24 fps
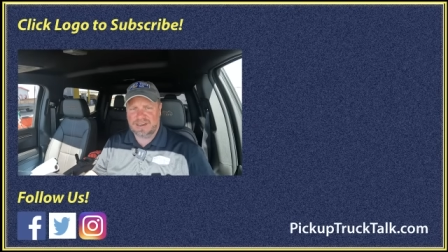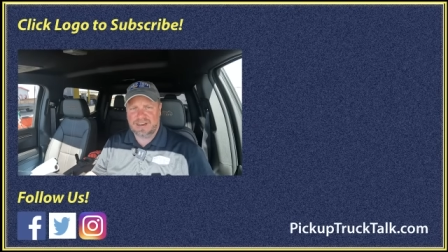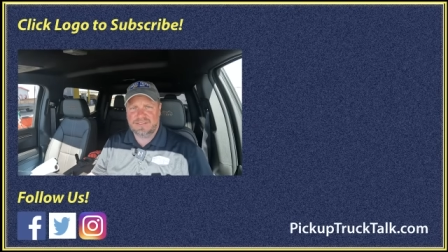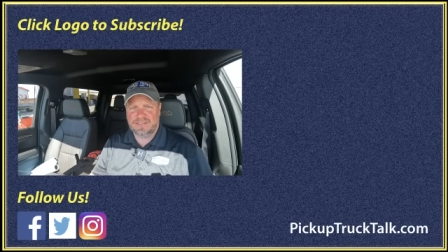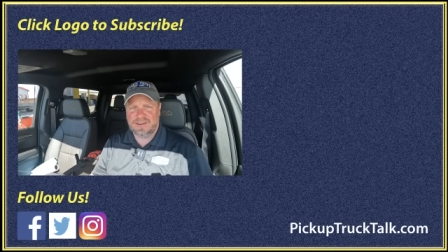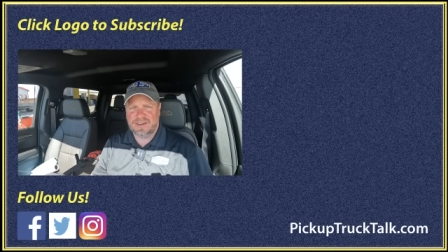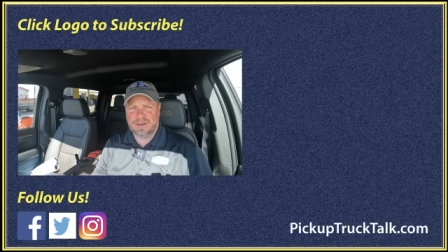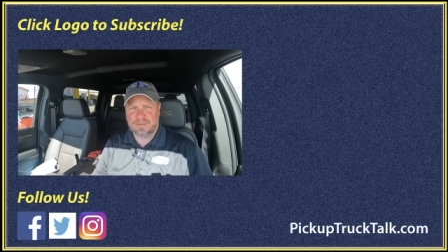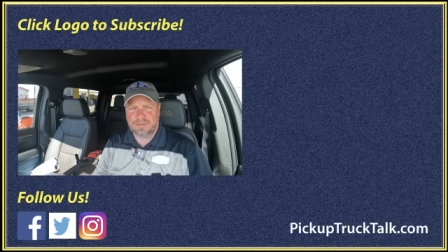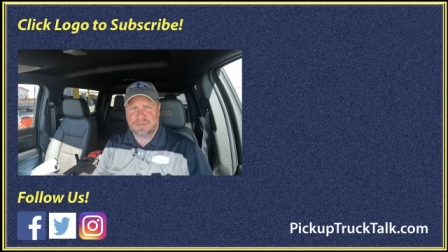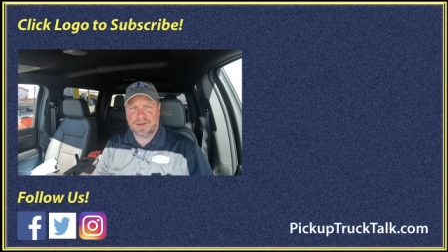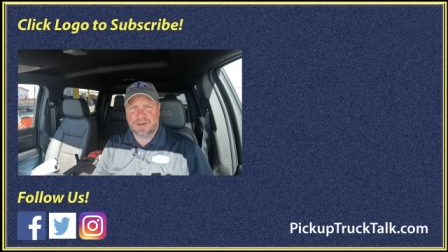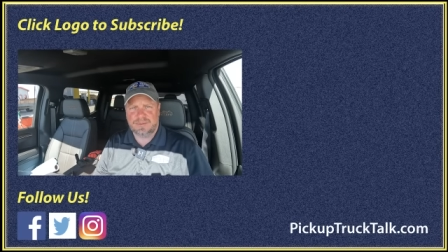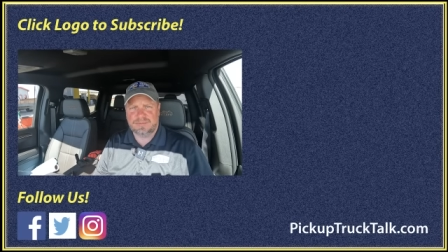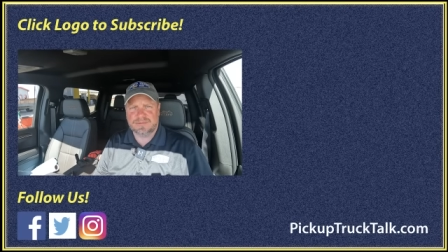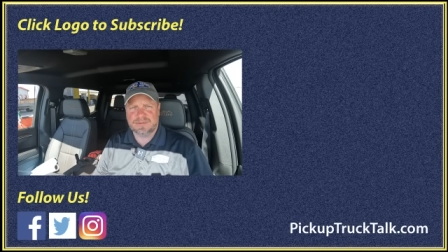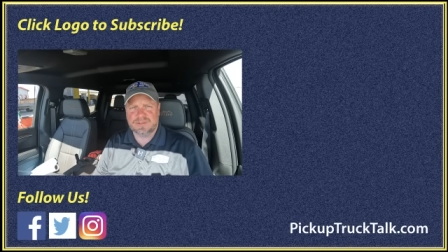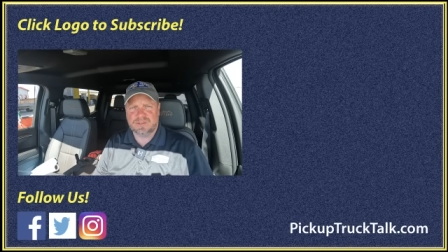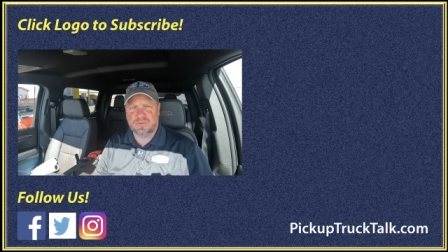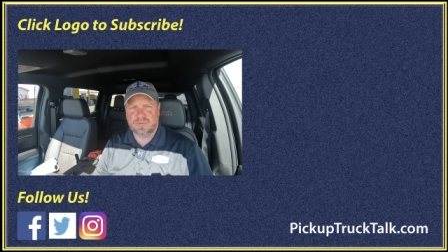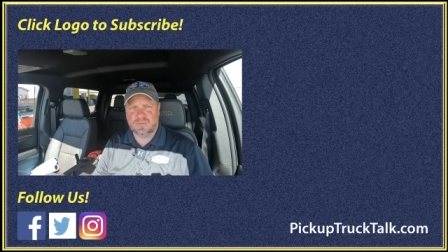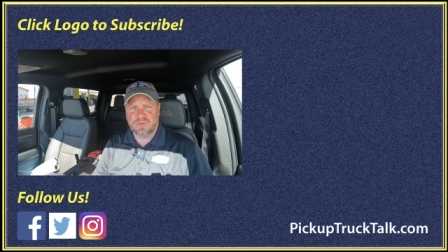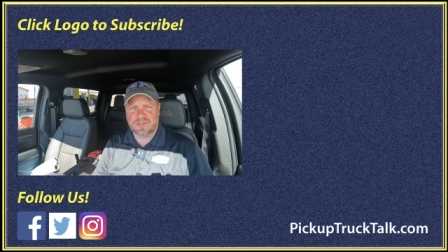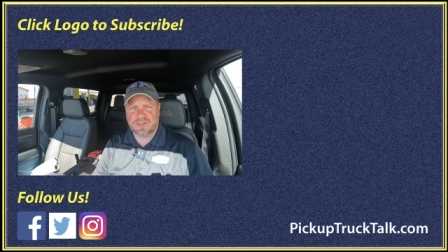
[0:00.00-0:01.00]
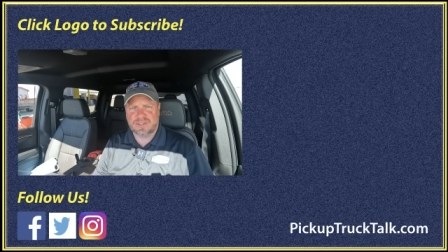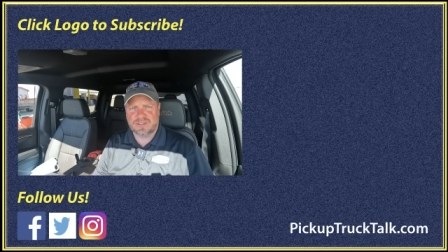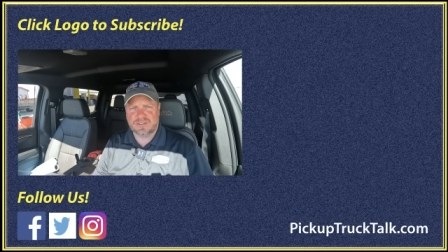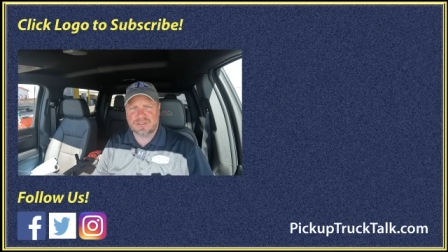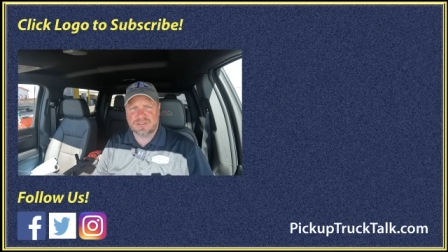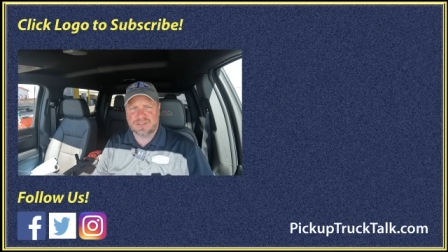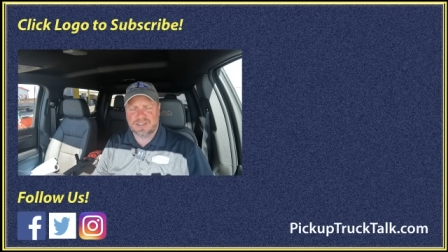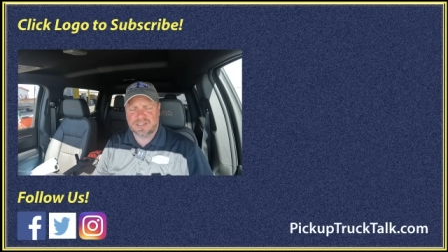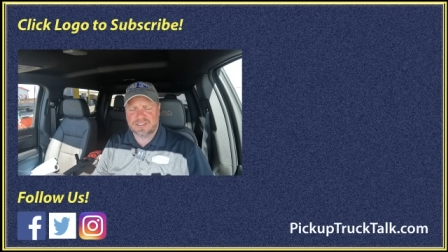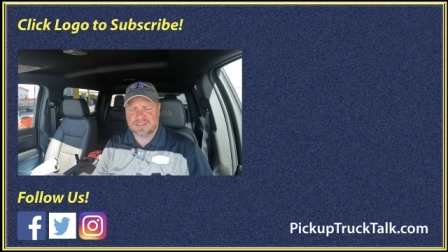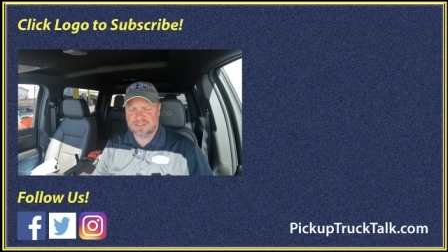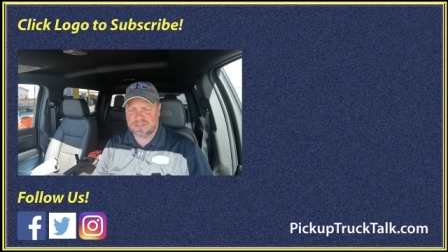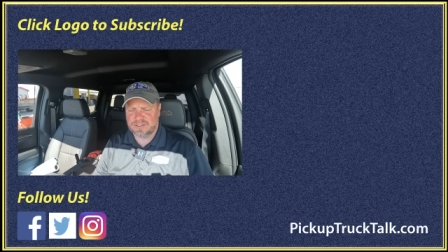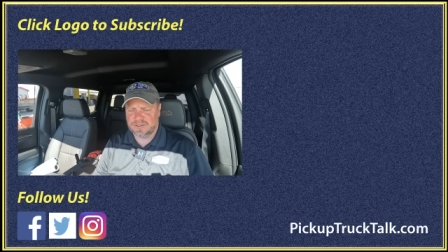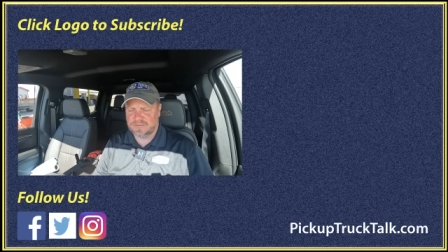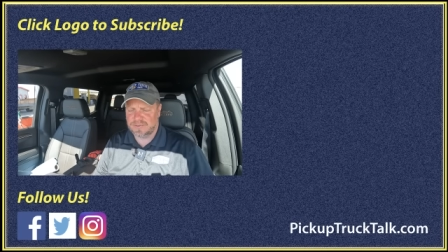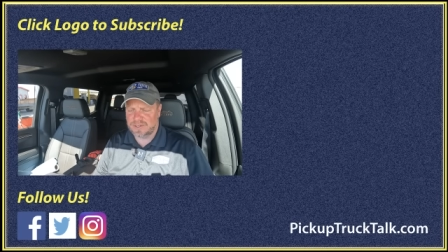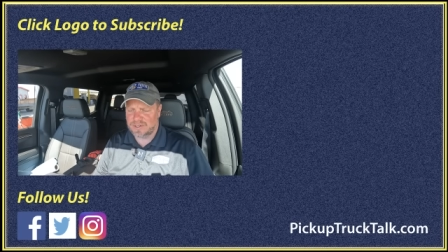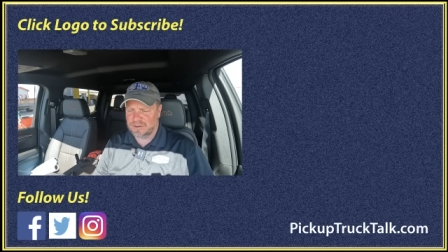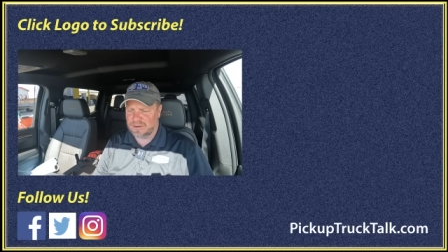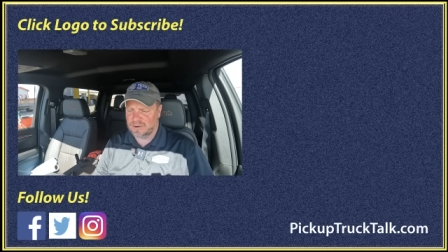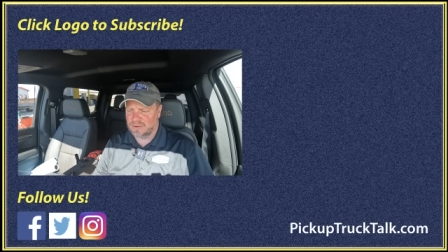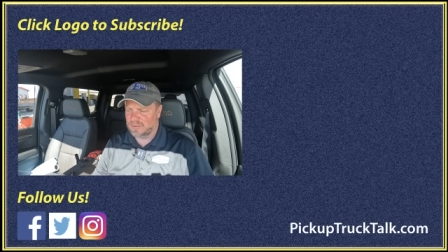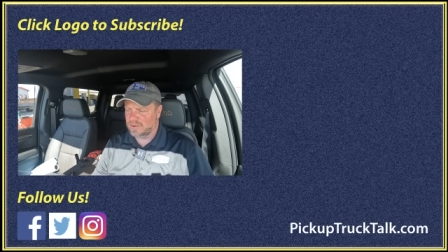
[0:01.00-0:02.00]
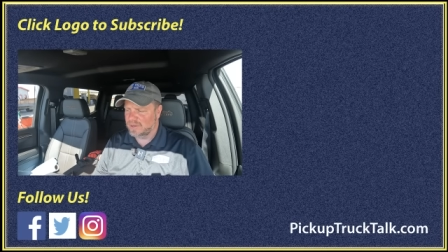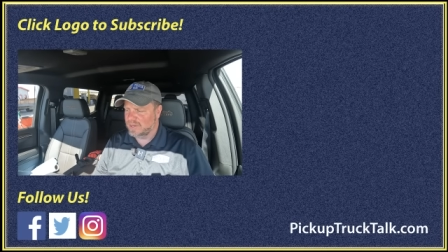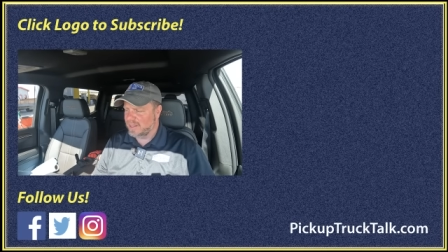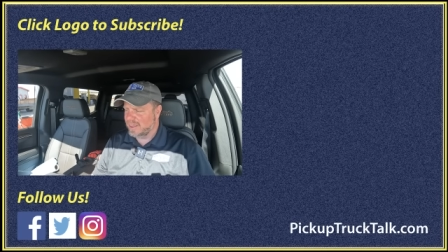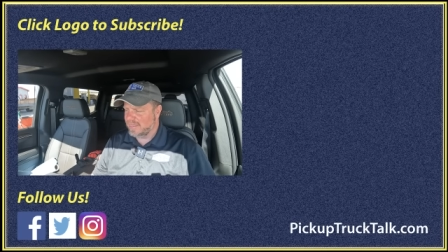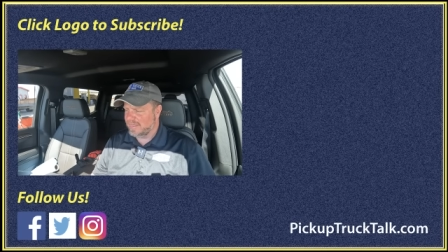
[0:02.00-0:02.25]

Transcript: have any other problems with this truck. So there you go,